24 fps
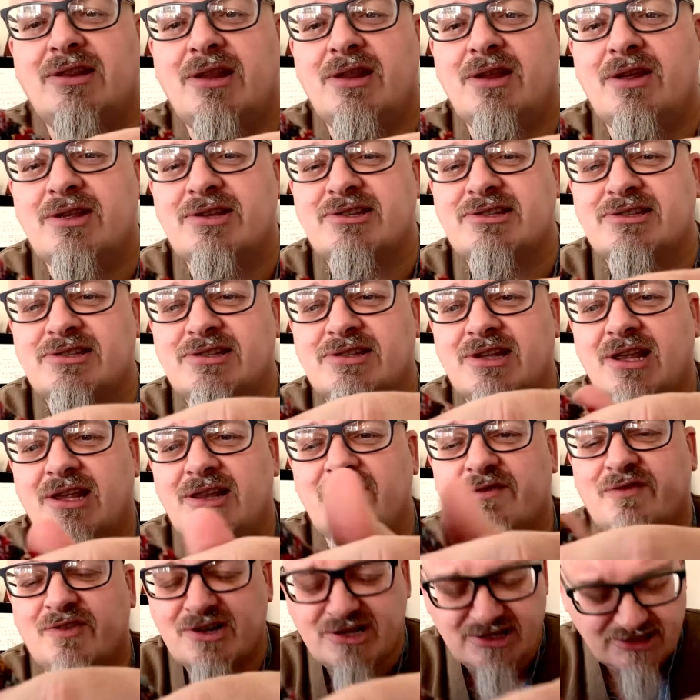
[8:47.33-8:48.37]
the
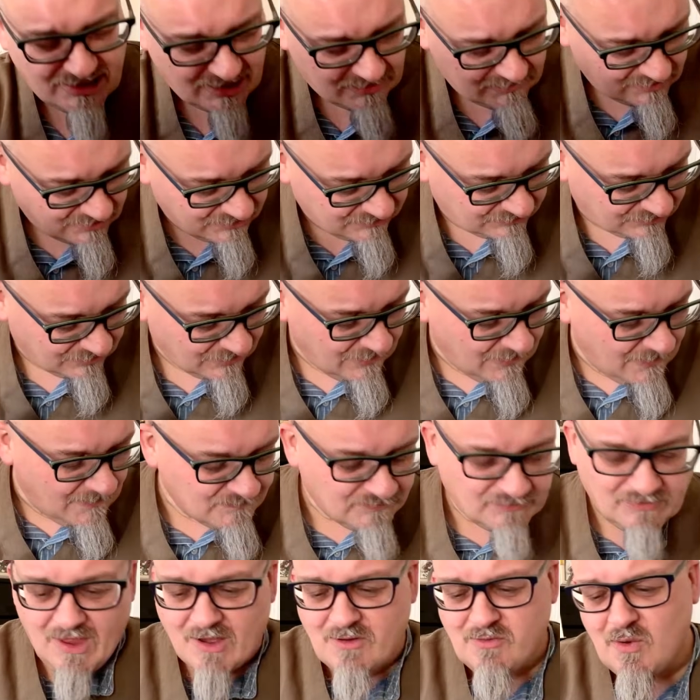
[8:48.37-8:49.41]
first time round. Now,